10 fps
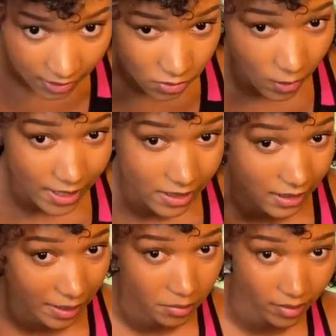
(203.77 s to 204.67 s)
that's why I did
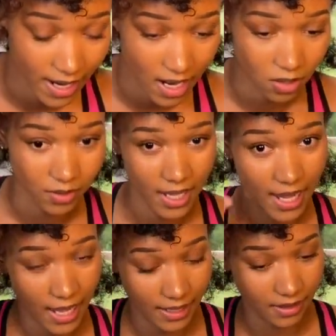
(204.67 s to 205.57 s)
like brown
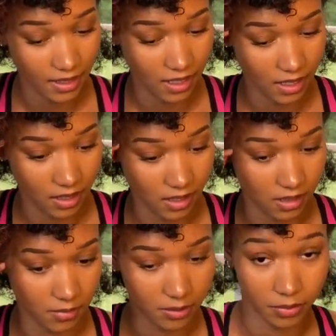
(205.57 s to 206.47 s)
and then
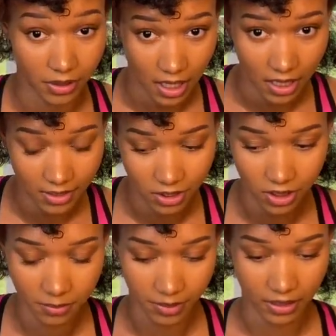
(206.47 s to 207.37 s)
blonde,
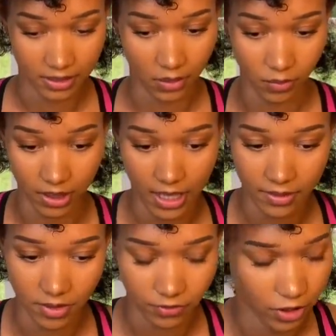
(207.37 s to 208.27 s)
because I wanted kind
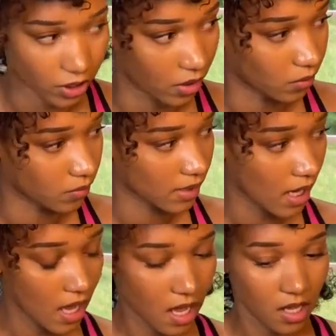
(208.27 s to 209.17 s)
of different tones.
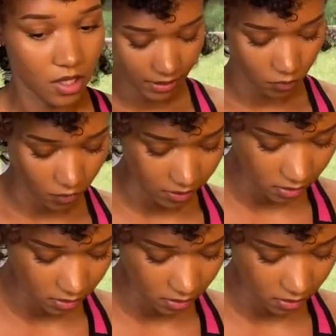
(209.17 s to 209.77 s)
I think one